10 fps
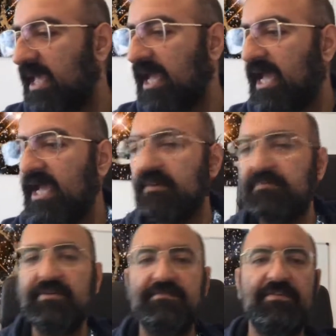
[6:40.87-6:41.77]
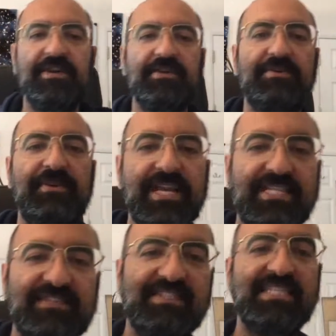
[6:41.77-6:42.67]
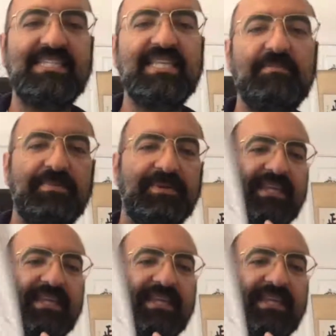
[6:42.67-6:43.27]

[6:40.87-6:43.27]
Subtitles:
And my final creativity tip,